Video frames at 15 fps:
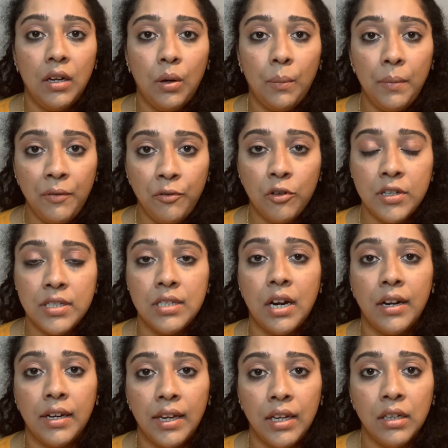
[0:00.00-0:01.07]
before
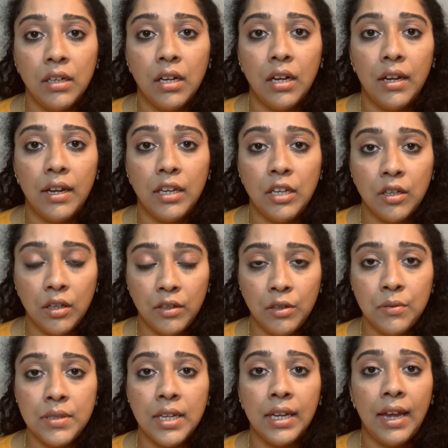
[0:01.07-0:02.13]
starting
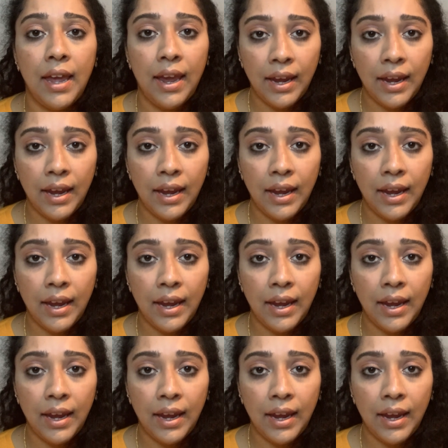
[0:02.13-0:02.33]
using